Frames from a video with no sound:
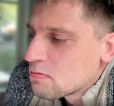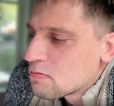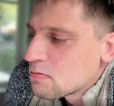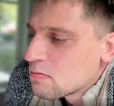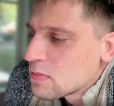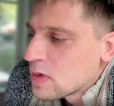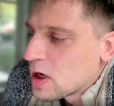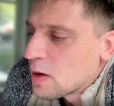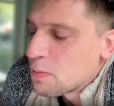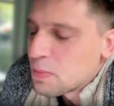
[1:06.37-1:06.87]

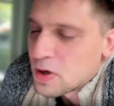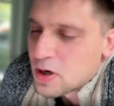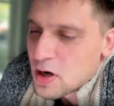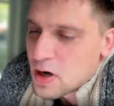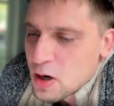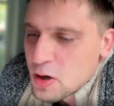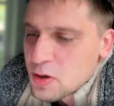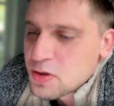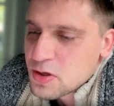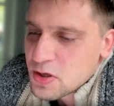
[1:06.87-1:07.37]

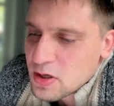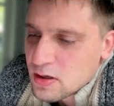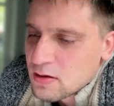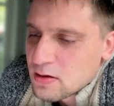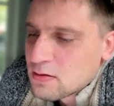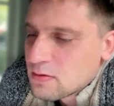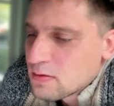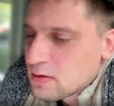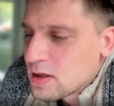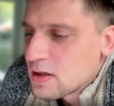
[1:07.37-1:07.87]

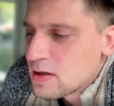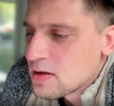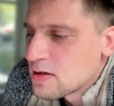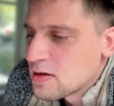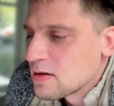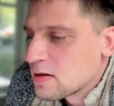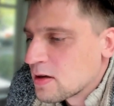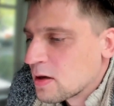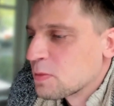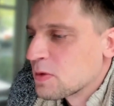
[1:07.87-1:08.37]
BRINOTION is
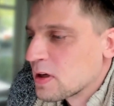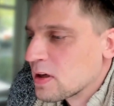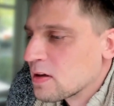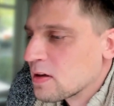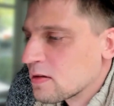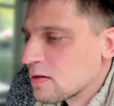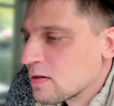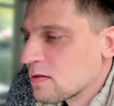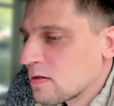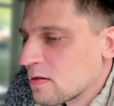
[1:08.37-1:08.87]

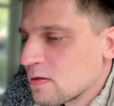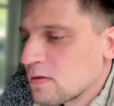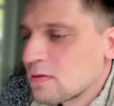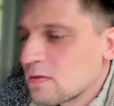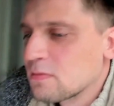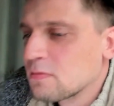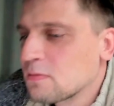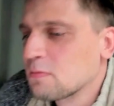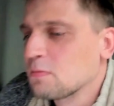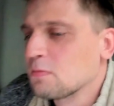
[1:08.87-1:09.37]
something
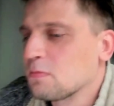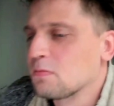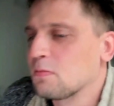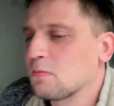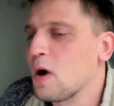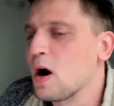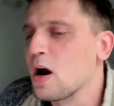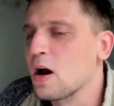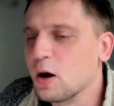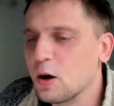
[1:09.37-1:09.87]

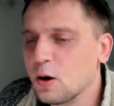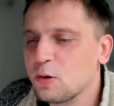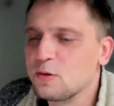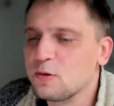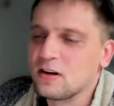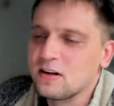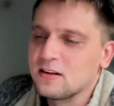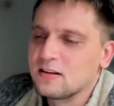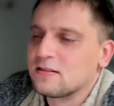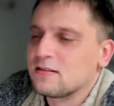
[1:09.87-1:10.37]
my
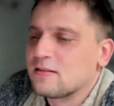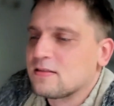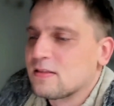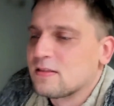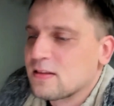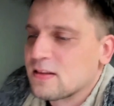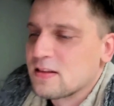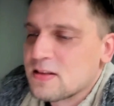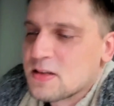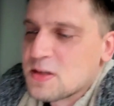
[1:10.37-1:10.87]
own, and
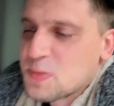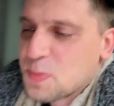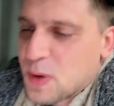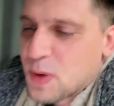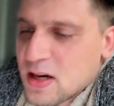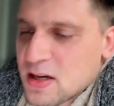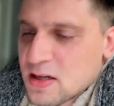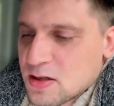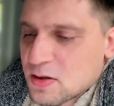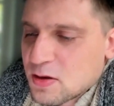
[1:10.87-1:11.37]
this is
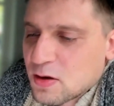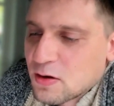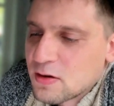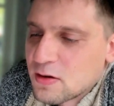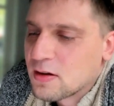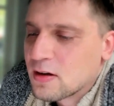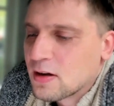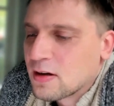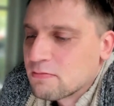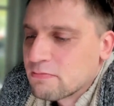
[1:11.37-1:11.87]
based
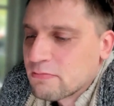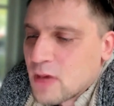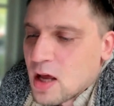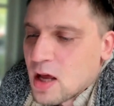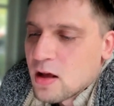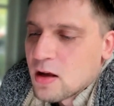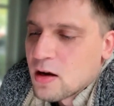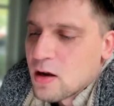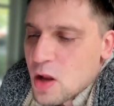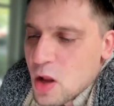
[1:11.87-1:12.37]
on
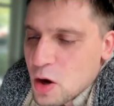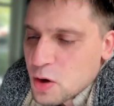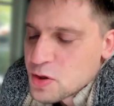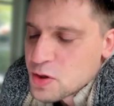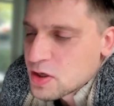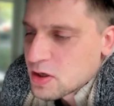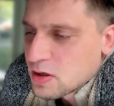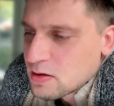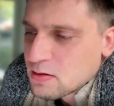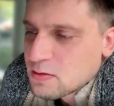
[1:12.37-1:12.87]

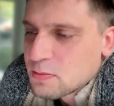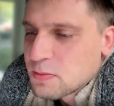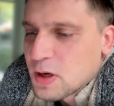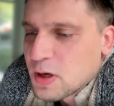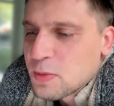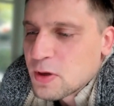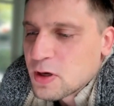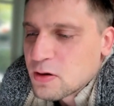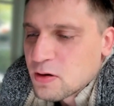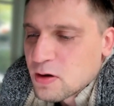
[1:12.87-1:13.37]
Notion.
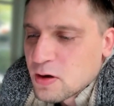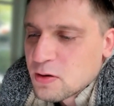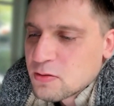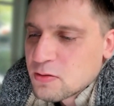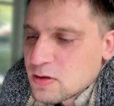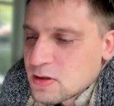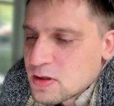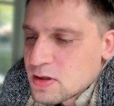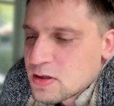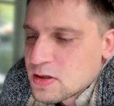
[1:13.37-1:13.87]
Maybe you know,
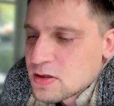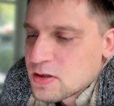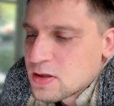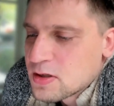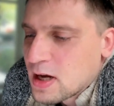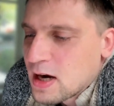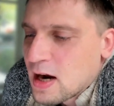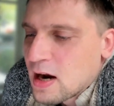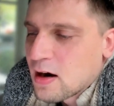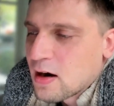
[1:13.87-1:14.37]
this is
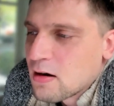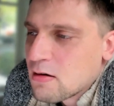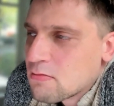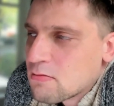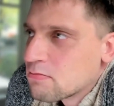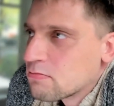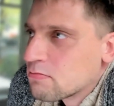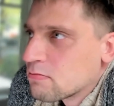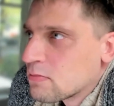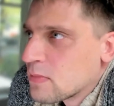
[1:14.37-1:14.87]
general
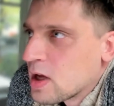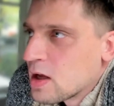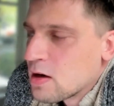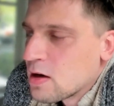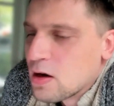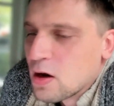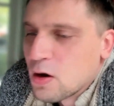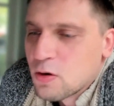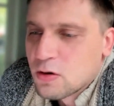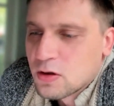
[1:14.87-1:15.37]

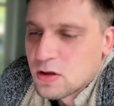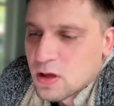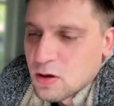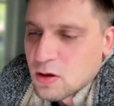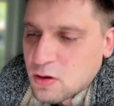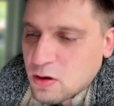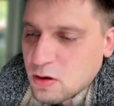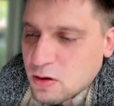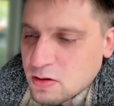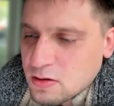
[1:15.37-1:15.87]
no-code,
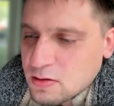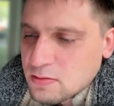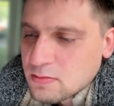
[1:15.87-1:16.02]
low-code